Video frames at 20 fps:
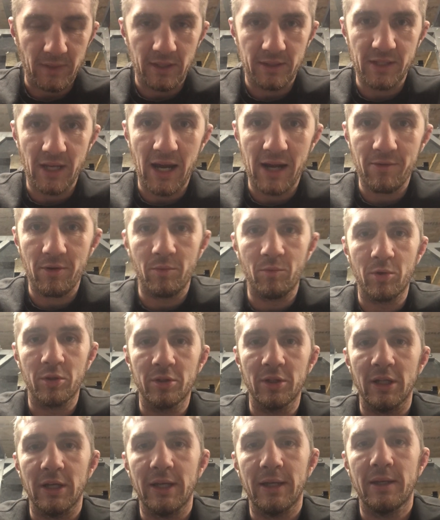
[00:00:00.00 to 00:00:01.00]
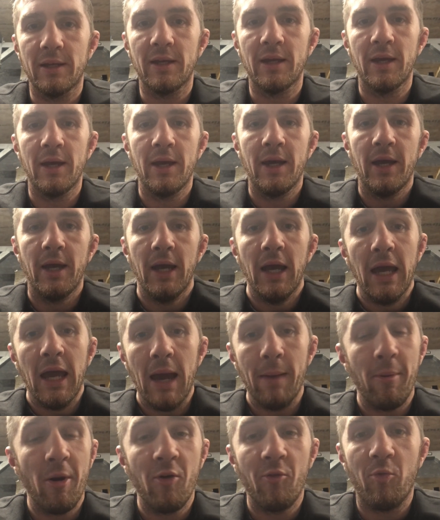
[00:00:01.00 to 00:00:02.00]
Tyron Woodley,
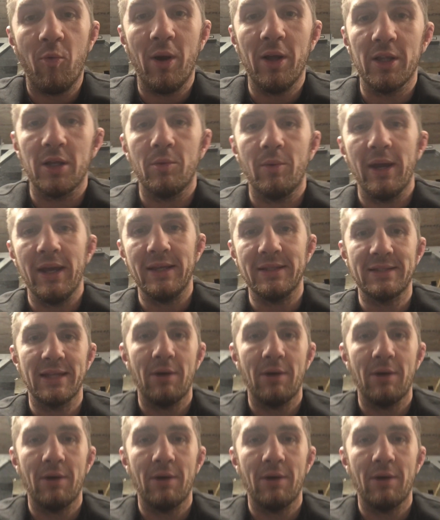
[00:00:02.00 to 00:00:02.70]
are both welterweights.